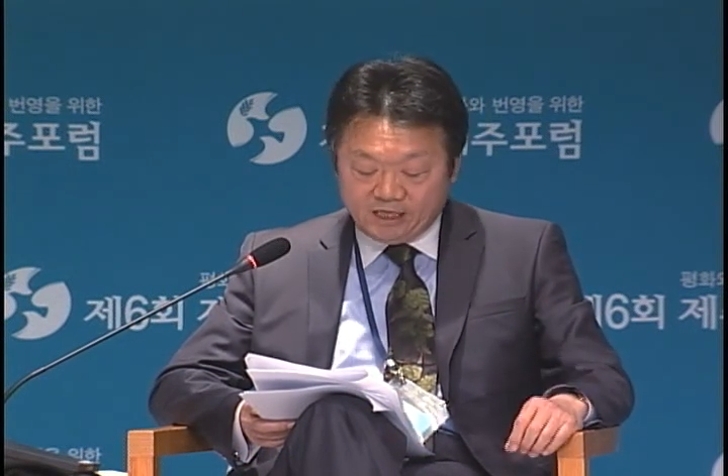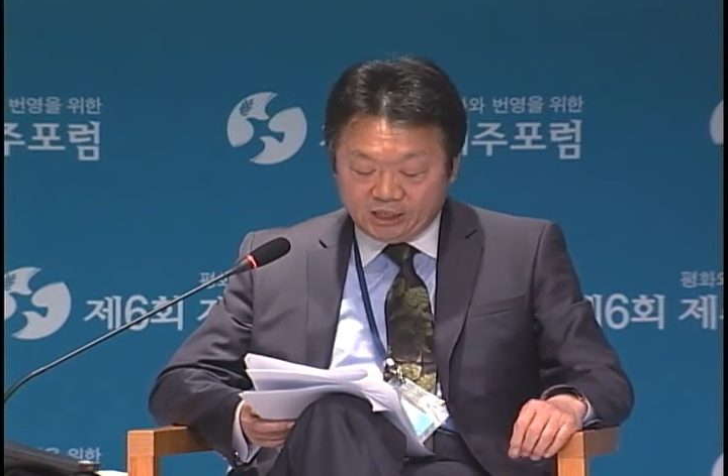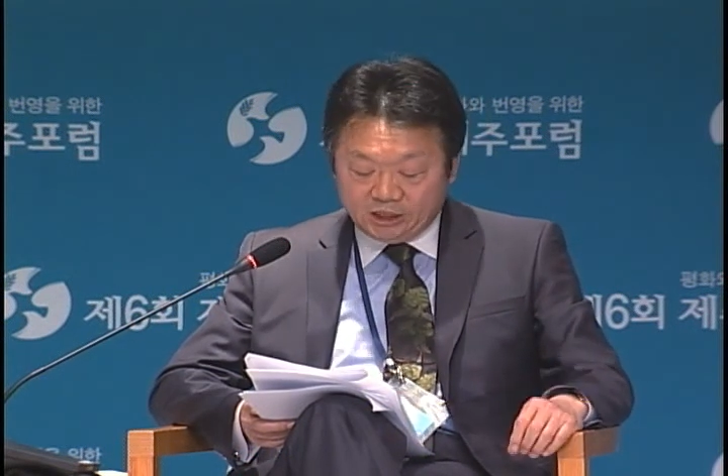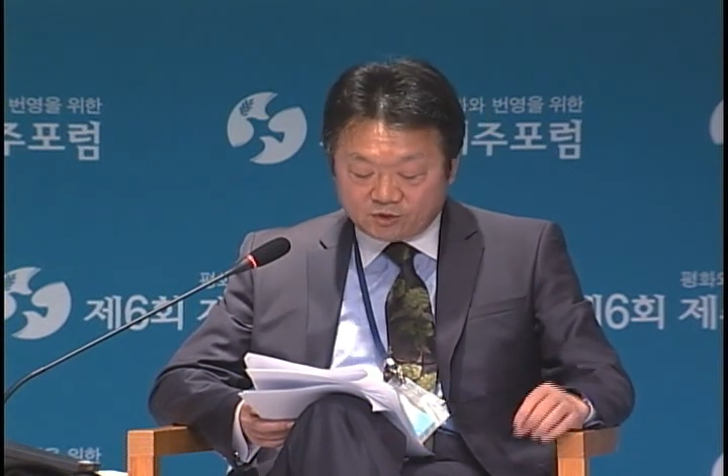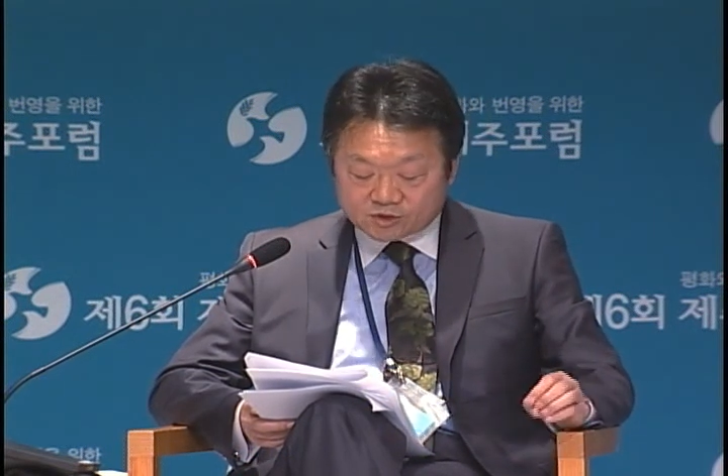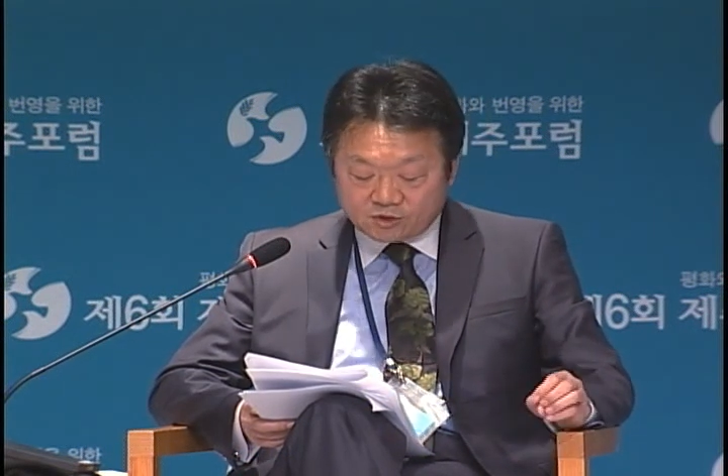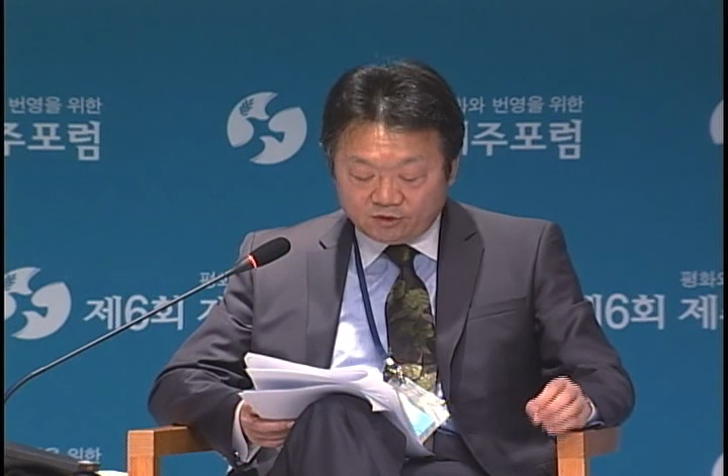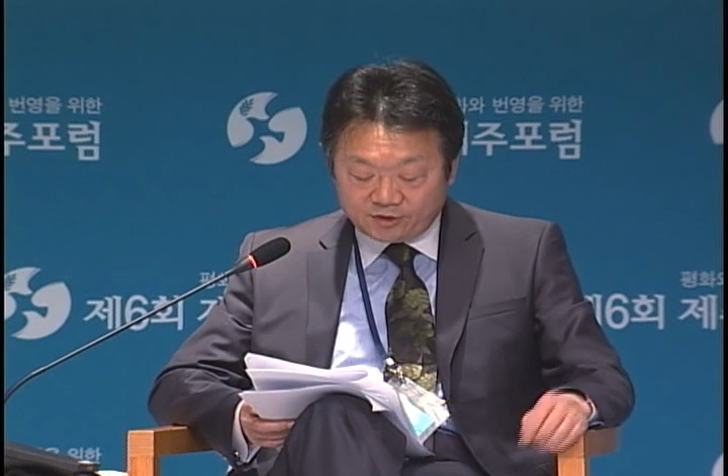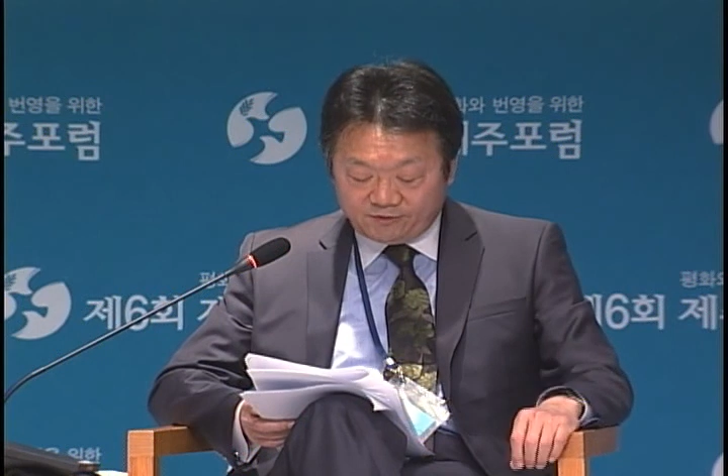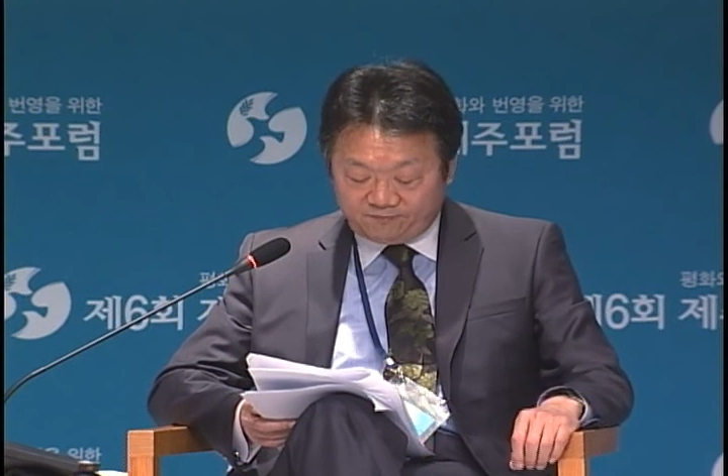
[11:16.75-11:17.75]
It was
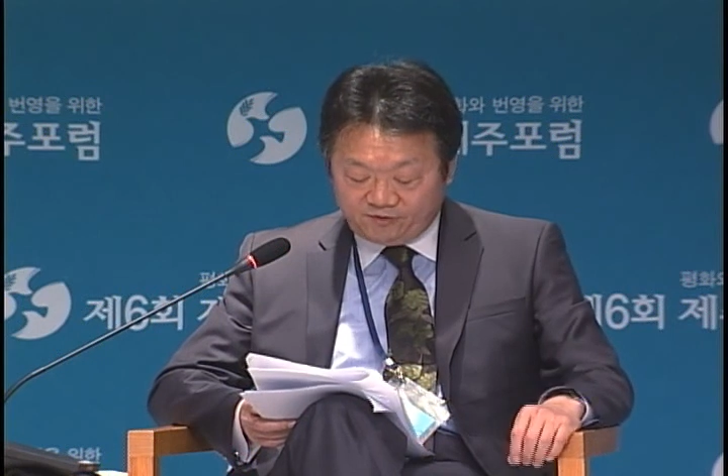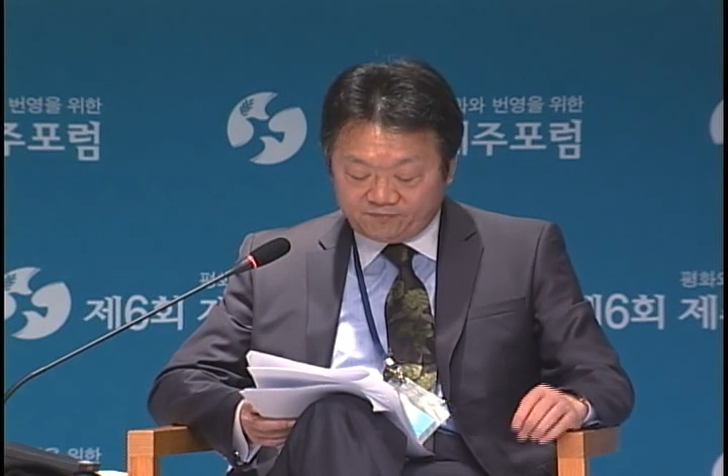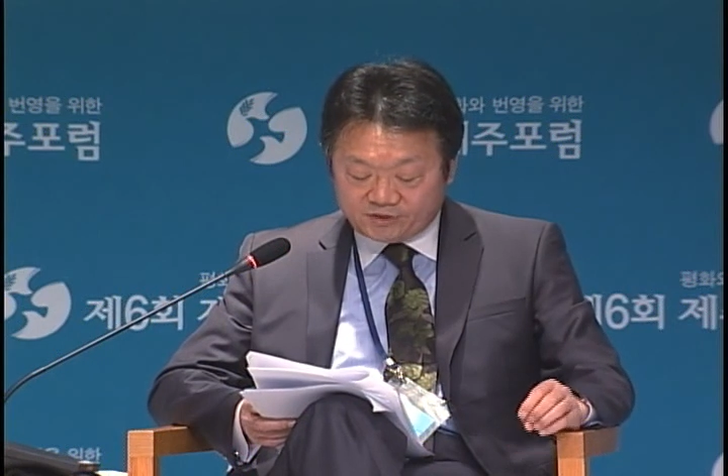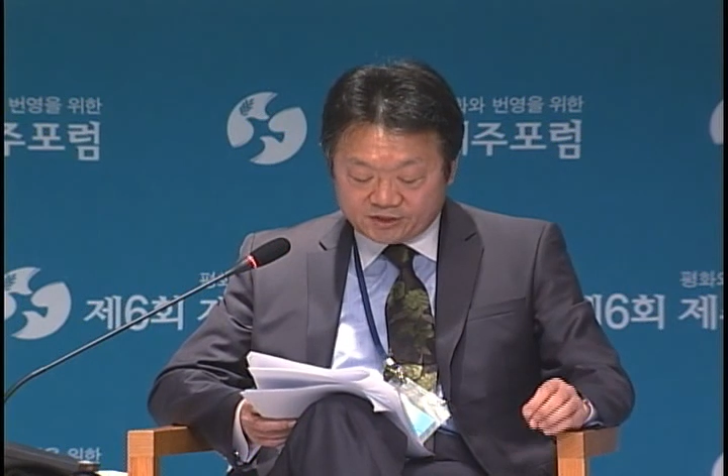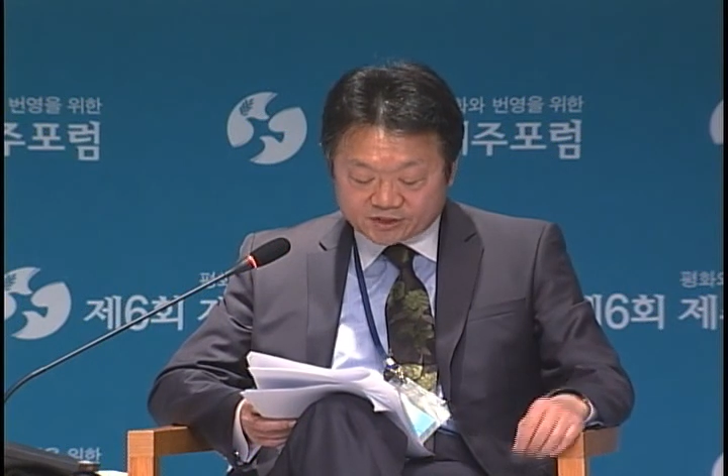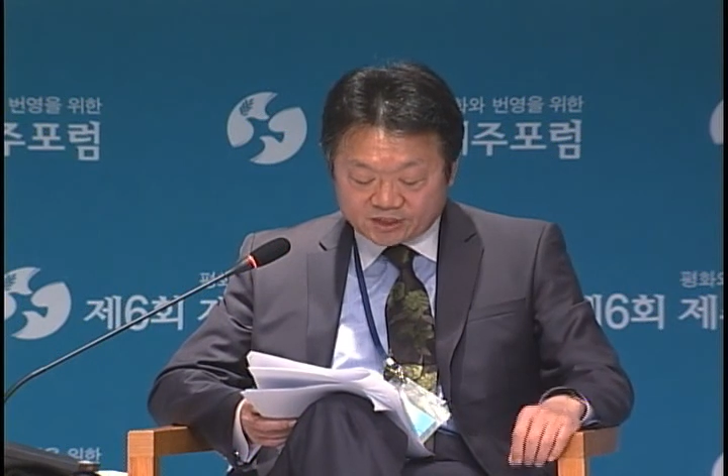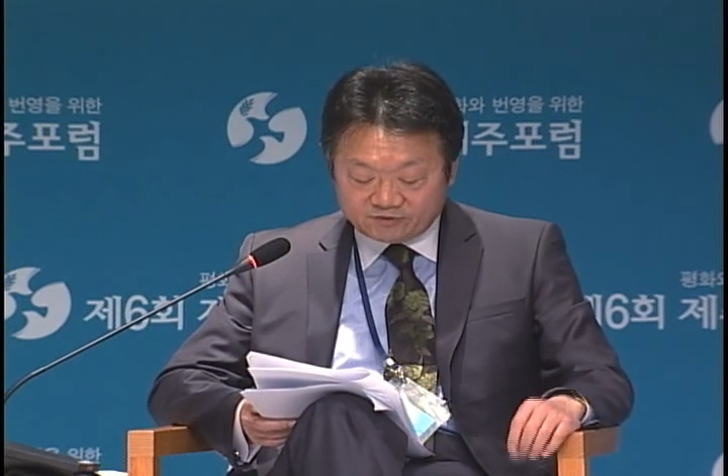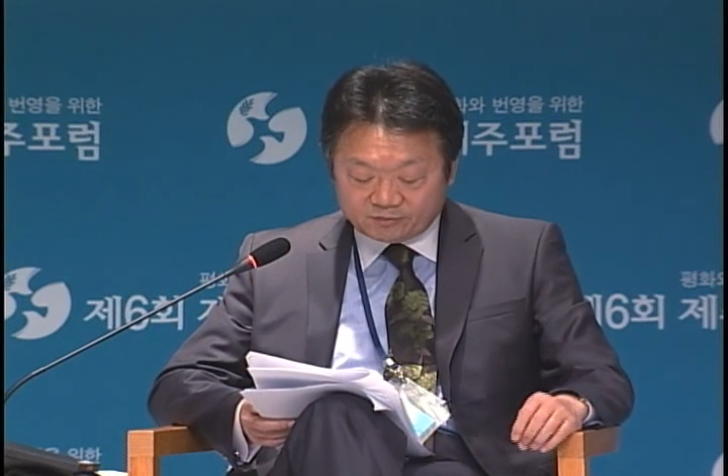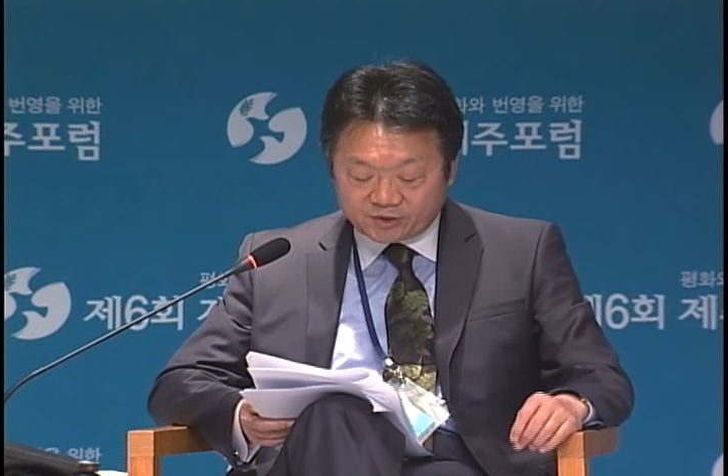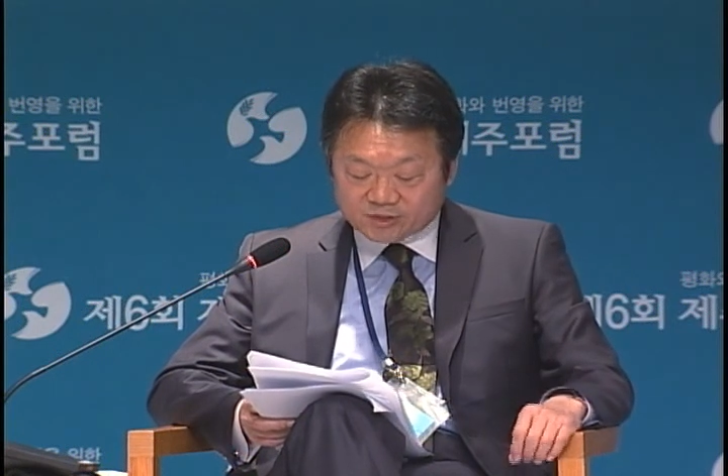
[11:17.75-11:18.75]
only
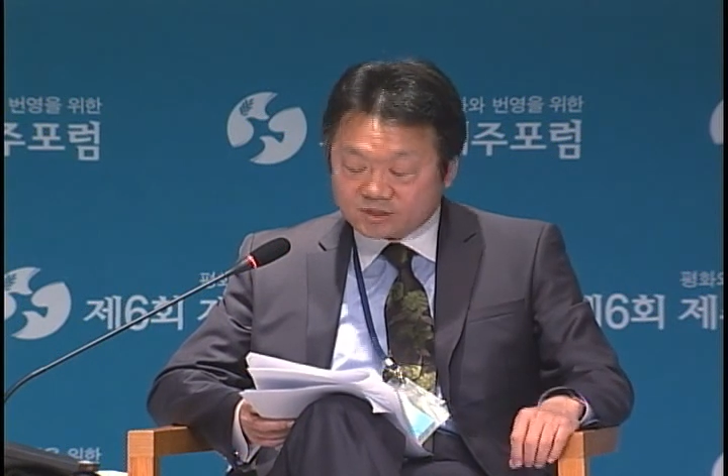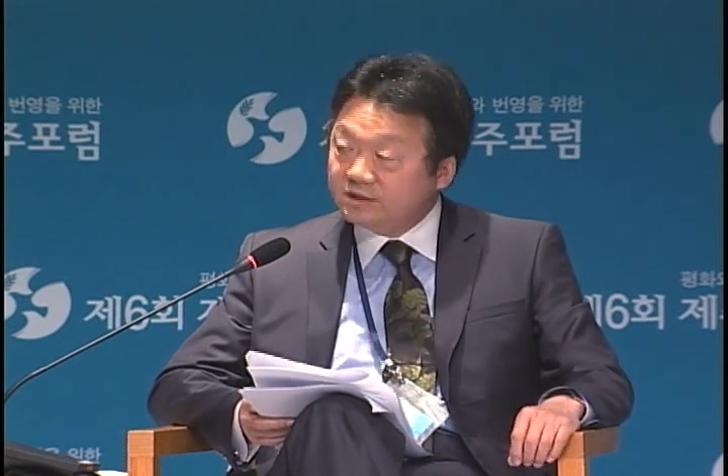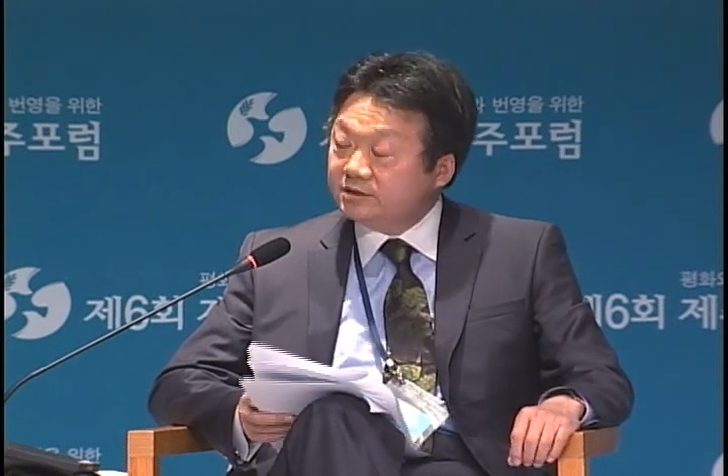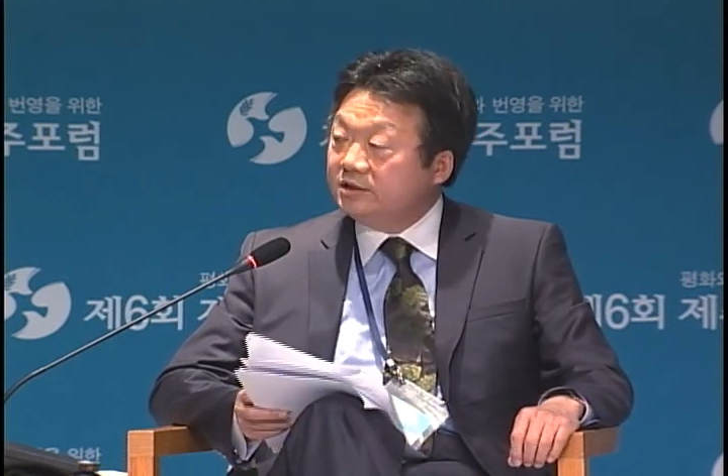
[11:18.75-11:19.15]
57%